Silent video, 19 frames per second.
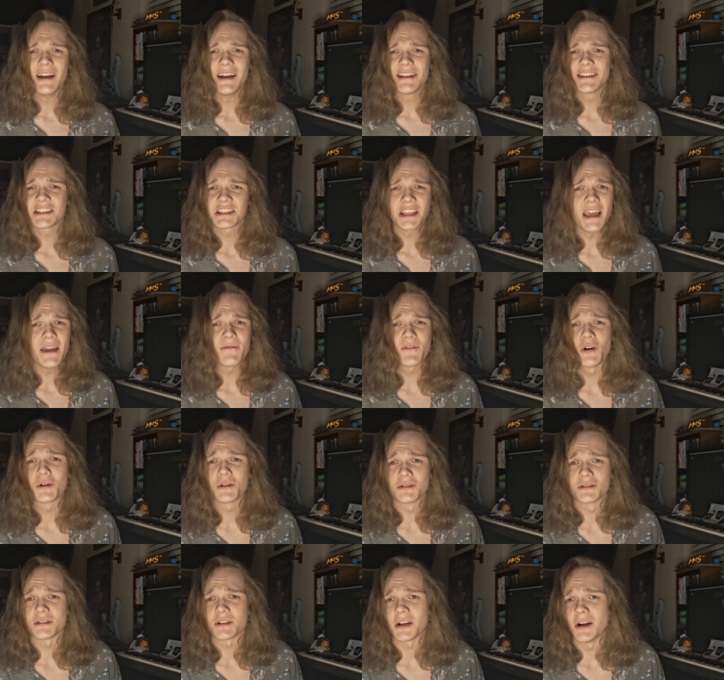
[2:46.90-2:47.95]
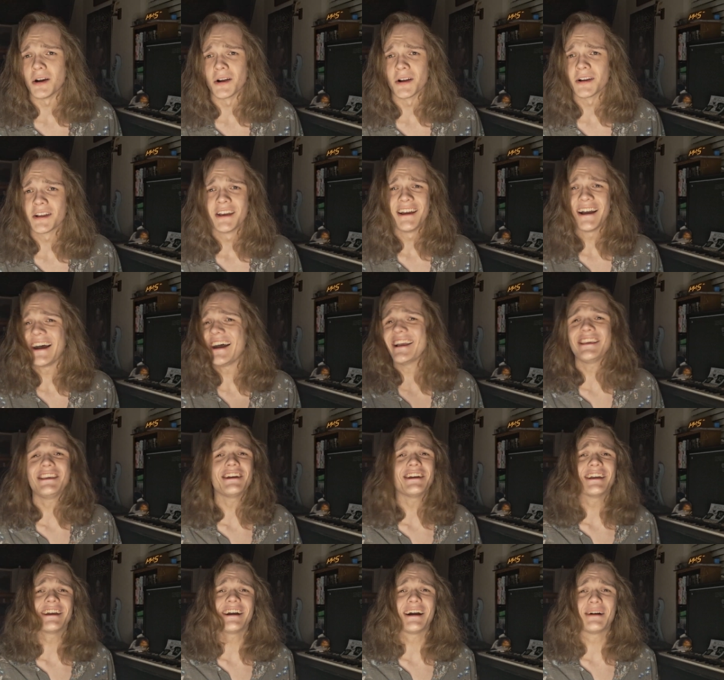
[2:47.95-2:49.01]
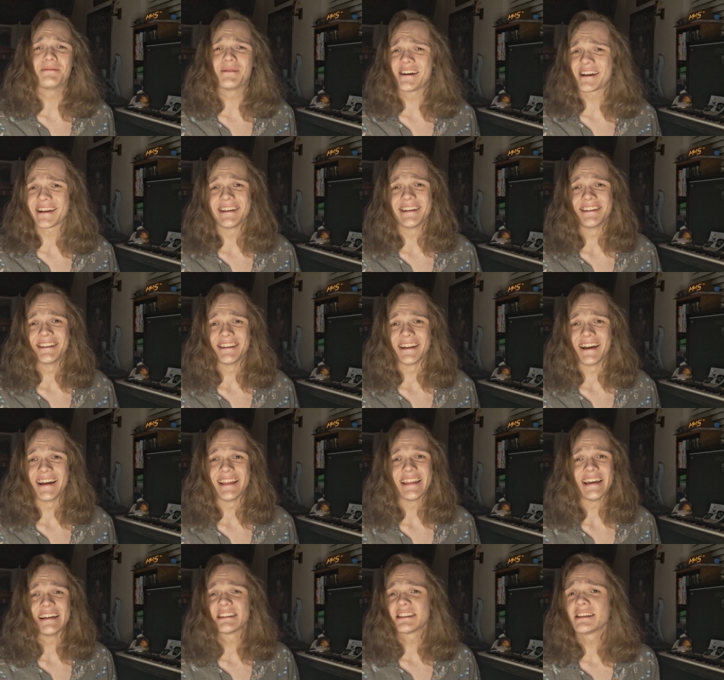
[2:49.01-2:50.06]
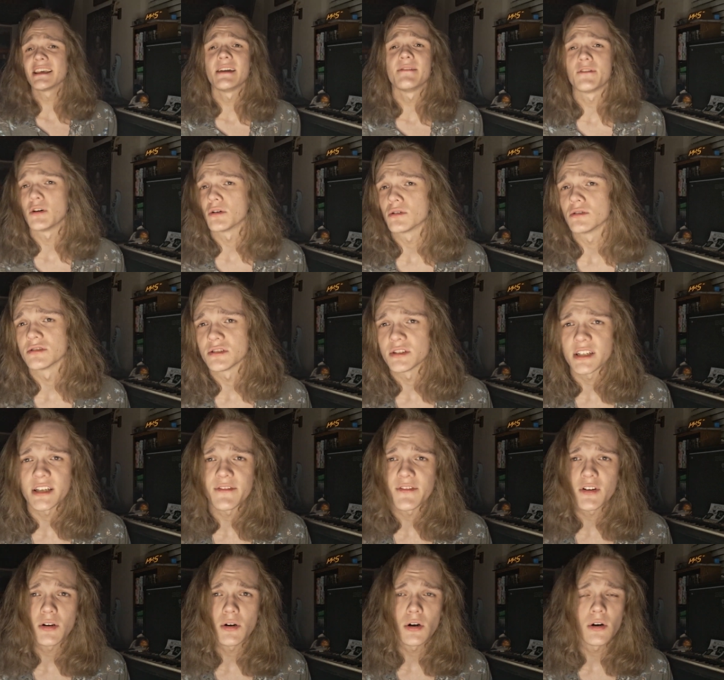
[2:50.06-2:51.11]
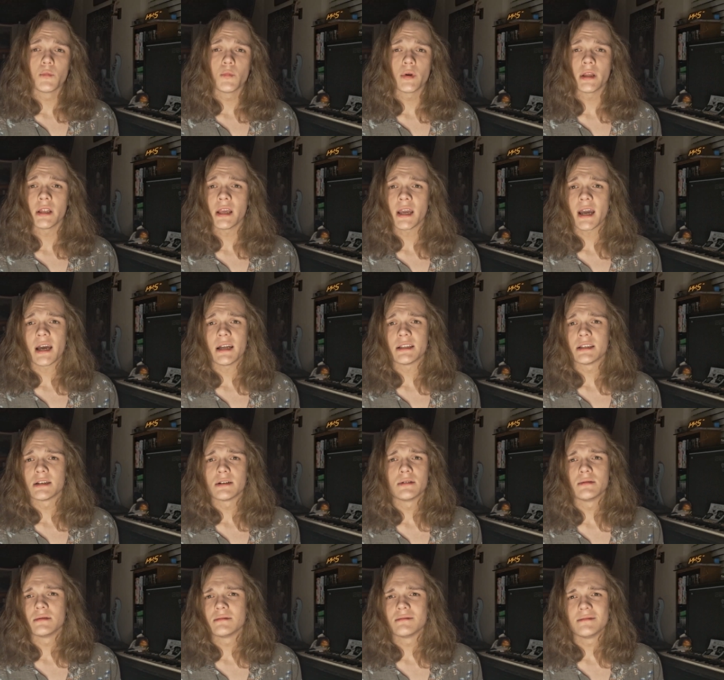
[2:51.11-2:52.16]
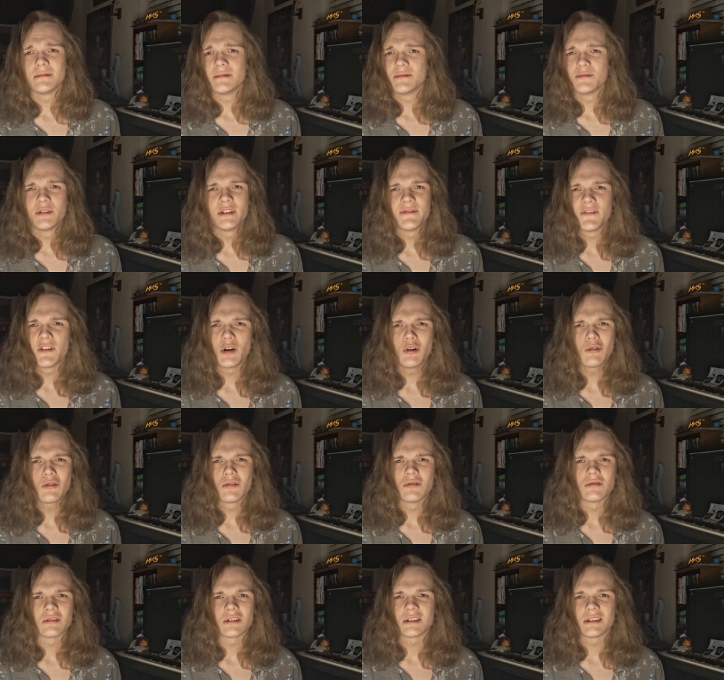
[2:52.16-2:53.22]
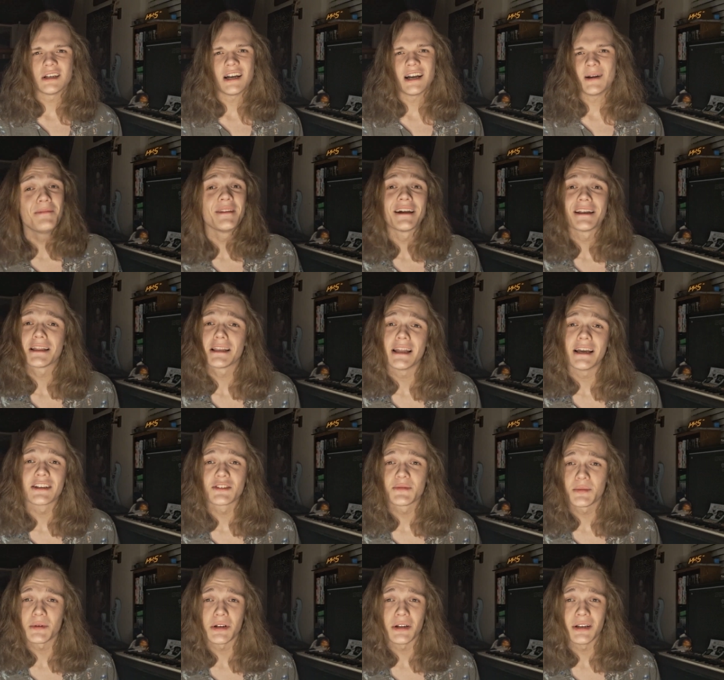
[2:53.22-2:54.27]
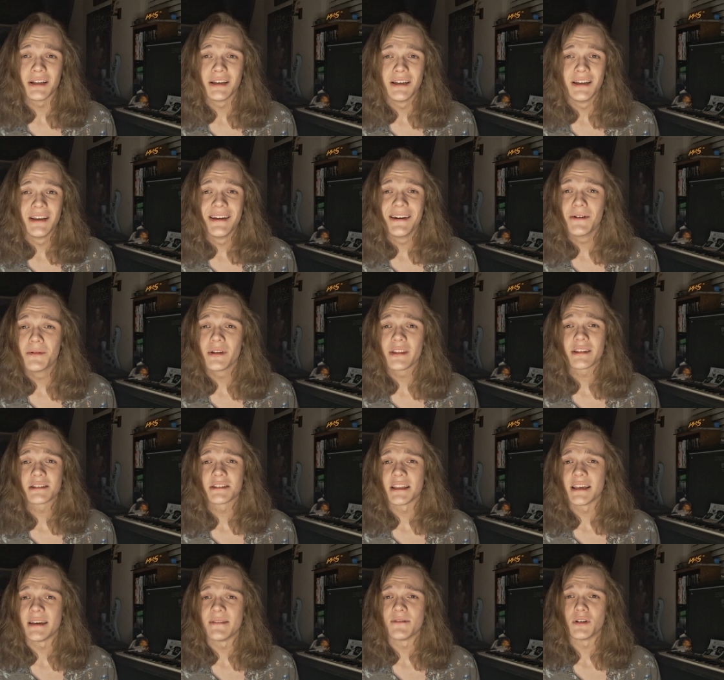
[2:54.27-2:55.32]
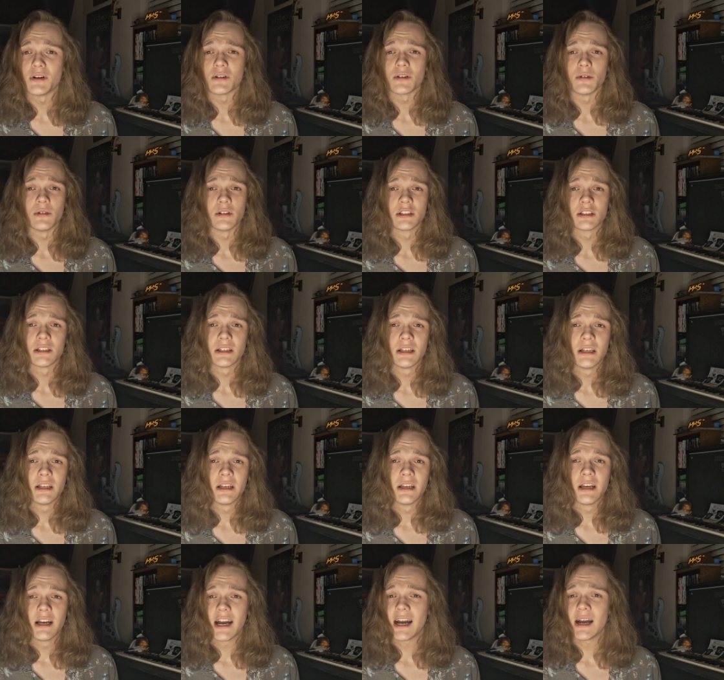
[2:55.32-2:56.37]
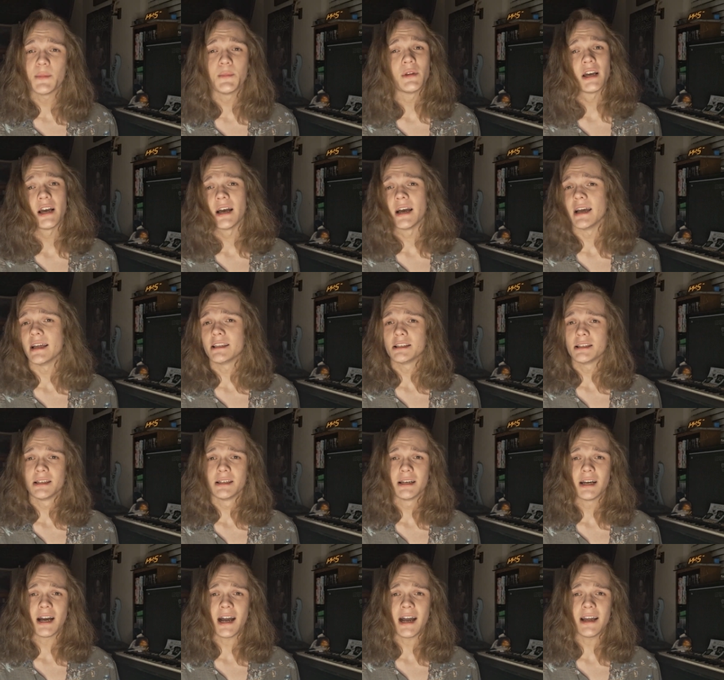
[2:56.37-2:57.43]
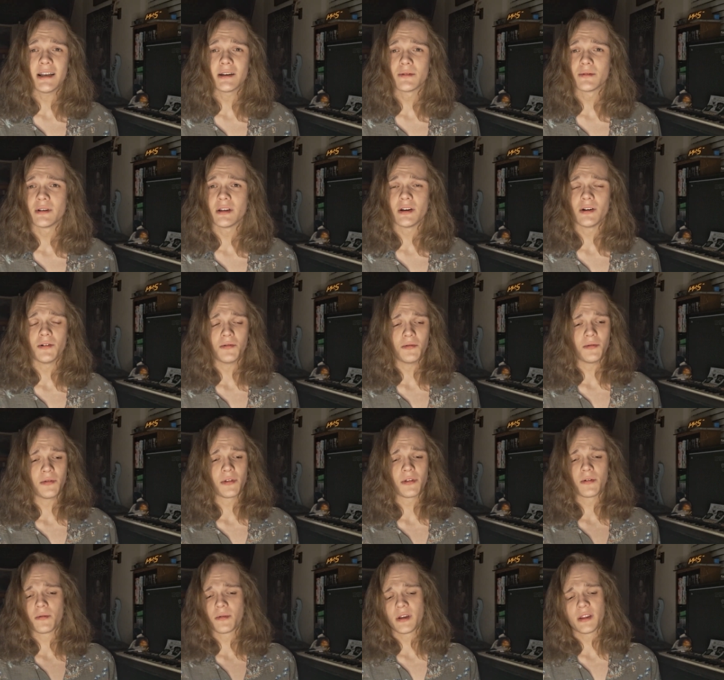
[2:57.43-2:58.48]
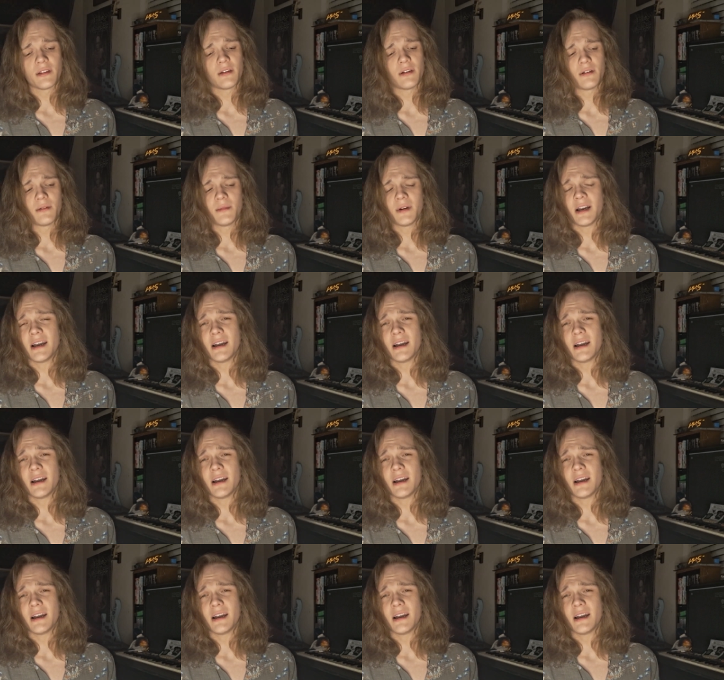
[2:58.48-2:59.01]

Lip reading: Slam vocals are hard. I'm not going to deny that. Slam vocals are difficult. But yeah, so with vocals, I'm not an expert with slam vocals. I'm not. I don't know the rhythm.